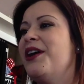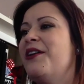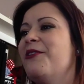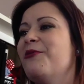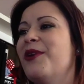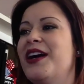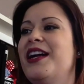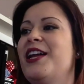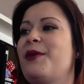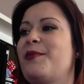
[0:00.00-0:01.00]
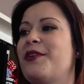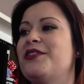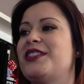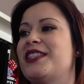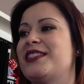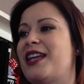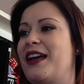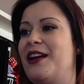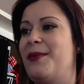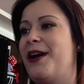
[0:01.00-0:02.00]
What am I most
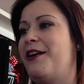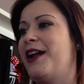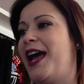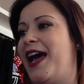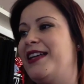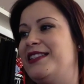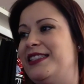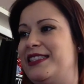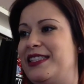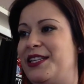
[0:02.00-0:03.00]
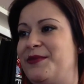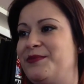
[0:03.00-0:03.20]
excited about at Disney?